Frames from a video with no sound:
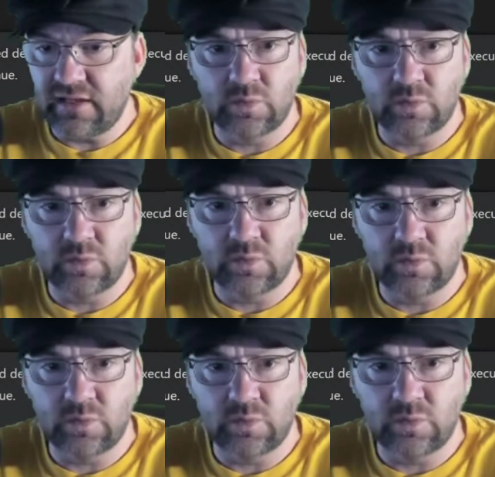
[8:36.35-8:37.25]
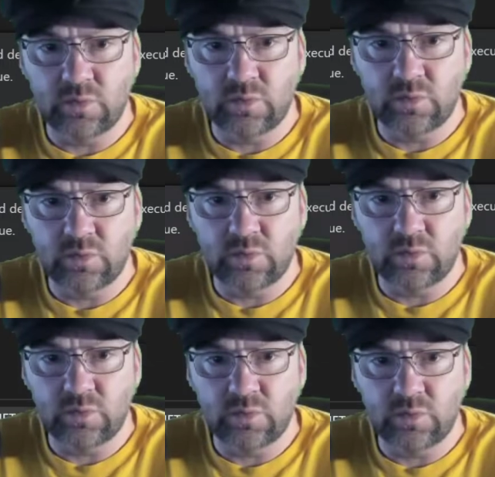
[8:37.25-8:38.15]
unresolved dependencies.
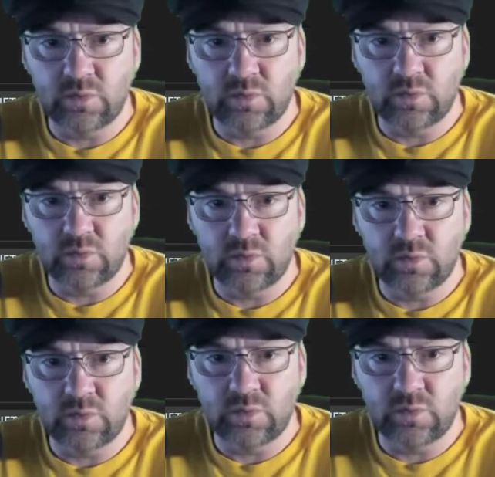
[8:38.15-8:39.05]
I'm going to hit restore.